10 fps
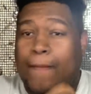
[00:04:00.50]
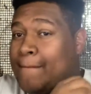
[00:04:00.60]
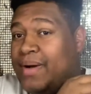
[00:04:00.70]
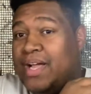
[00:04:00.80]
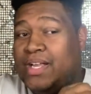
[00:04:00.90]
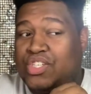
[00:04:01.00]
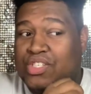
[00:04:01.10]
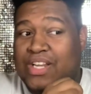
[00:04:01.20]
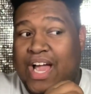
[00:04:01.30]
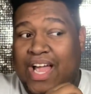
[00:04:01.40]
but it's
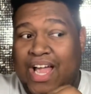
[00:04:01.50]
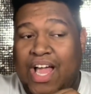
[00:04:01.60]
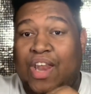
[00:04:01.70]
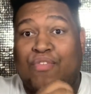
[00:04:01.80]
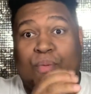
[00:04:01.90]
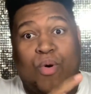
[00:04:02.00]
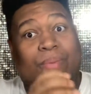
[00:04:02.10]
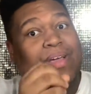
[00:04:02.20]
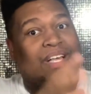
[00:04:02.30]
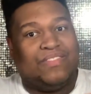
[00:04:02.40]
just like, I love her more
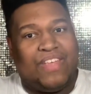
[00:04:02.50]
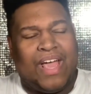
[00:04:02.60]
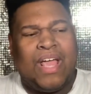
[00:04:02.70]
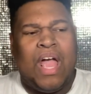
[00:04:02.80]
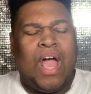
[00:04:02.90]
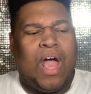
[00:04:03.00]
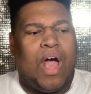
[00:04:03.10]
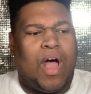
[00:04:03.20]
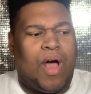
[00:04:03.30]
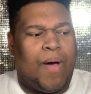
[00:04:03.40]
because of that.
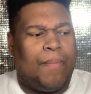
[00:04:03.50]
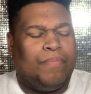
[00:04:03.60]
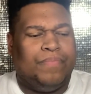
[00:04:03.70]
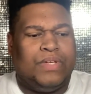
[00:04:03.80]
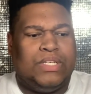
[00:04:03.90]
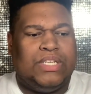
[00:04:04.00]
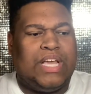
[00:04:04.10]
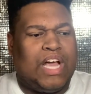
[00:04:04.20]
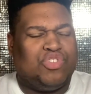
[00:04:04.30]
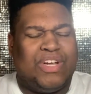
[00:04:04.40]

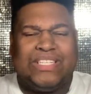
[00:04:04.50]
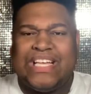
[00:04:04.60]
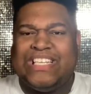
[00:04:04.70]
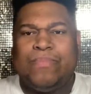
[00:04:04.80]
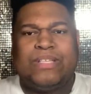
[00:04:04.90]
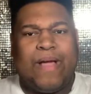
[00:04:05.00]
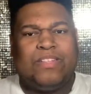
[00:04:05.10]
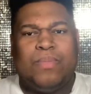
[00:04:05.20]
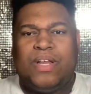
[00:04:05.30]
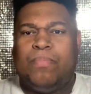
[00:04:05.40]
DeAndre's last name escapes,
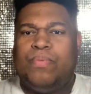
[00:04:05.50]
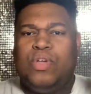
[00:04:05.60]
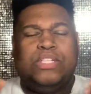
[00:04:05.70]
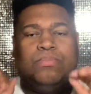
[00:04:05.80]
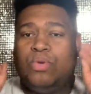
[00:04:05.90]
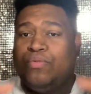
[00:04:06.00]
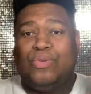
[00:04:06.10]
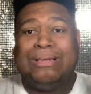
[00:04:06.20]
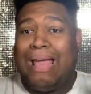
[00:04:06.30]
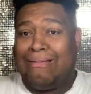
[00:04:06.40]
but he's
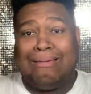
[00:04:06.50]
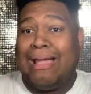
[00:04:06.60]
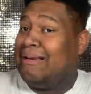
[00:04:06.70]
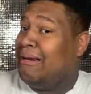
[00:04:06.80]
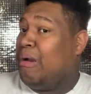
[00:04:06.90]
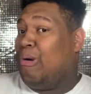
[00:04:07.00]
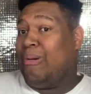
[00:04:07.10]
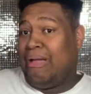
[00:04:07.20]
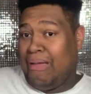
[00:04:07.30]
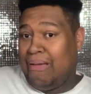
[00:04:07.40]
beautifully last. He had the long
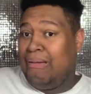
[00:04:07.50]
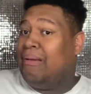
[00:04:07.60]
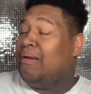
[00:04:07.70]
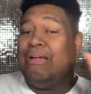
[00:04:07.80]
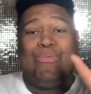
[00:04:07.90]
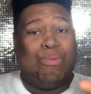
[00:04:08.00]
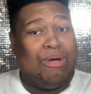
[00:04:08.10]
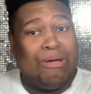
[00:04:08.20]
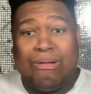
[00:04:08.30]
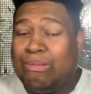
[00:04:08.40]
hair. He
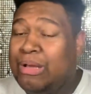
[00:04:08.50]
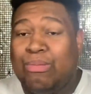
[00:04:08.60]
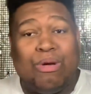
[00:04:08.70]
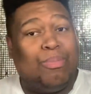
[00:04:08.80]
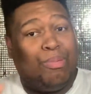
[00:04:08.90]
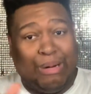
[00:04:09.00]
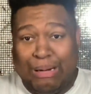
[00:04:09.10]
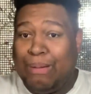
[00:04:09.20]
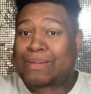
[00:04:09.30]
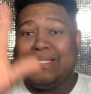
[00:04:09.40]
real pretty.
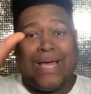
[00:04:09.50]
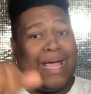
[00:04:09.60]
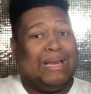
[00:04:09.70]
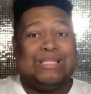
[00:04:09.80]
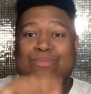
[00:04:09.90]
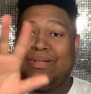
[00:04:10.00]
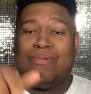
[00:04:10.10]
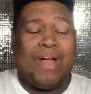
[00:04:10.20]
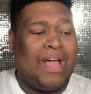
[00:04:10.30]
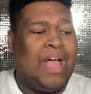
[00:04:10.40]
He be singing. It's really
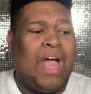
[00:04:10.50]
great.